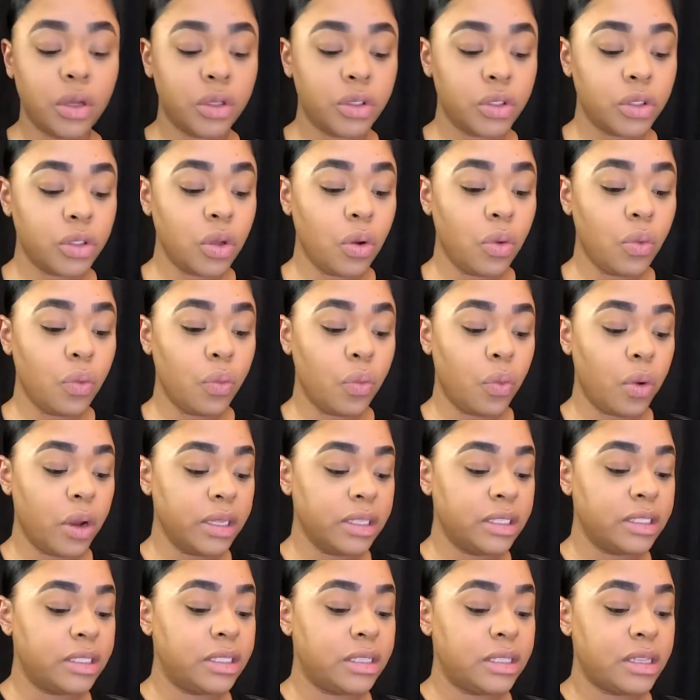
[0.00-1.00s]
So
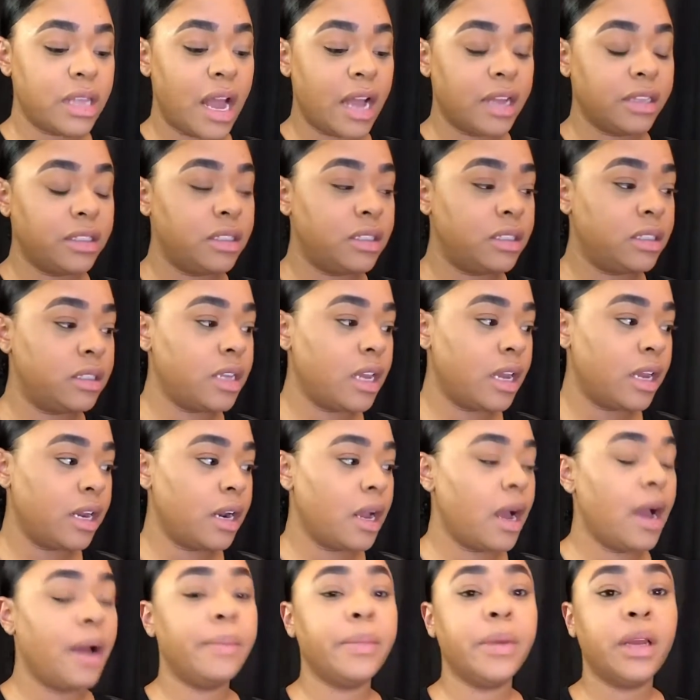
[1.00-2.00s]
once that's
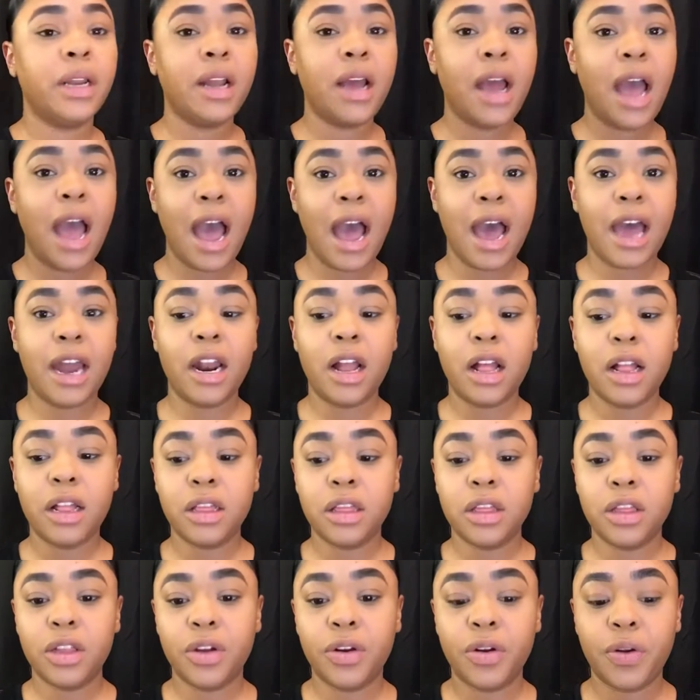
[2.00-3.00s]
done, I'm gonna add a
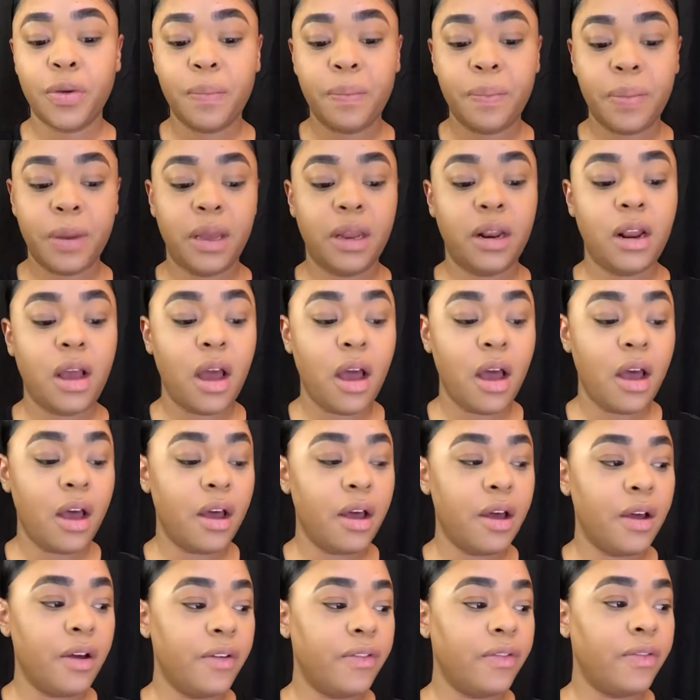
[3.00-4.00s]
little bit
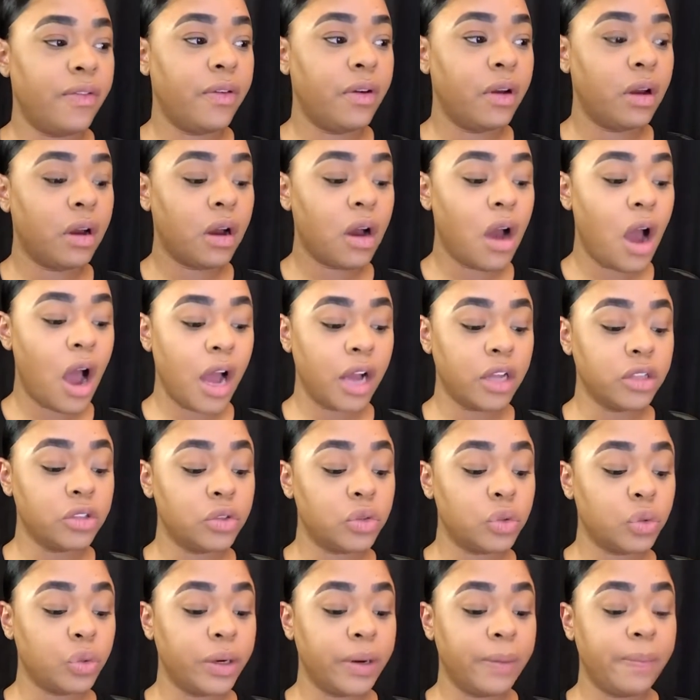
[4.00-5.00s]
of
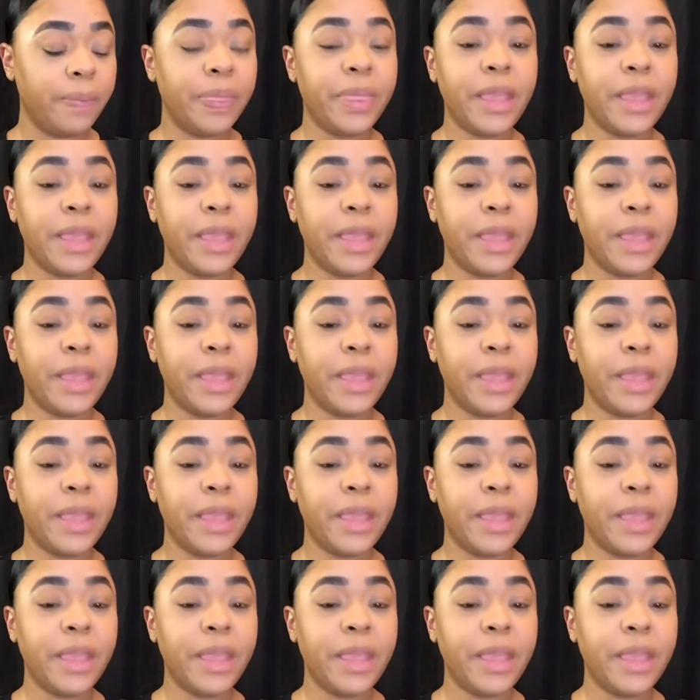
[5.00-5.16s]
contour.